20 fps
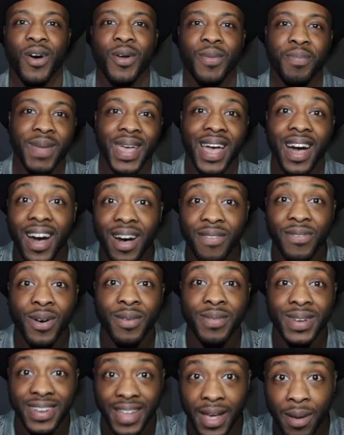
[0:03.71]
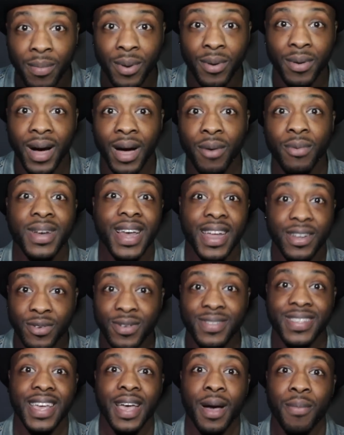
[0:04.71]
On behalf of the temple, I would like
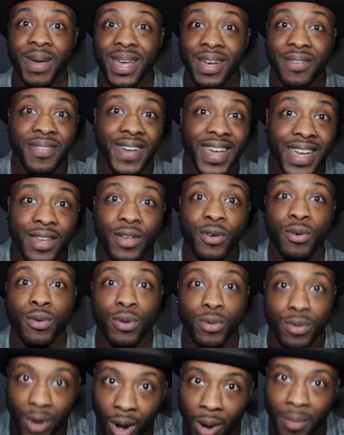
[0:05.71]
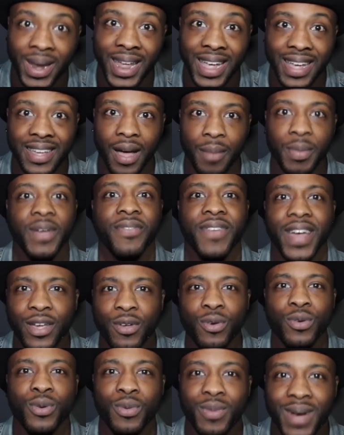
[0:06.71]
to say a big thank you to Dominic, a big thank
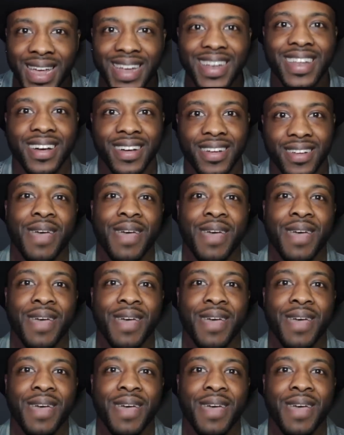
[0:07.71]
you to Layla,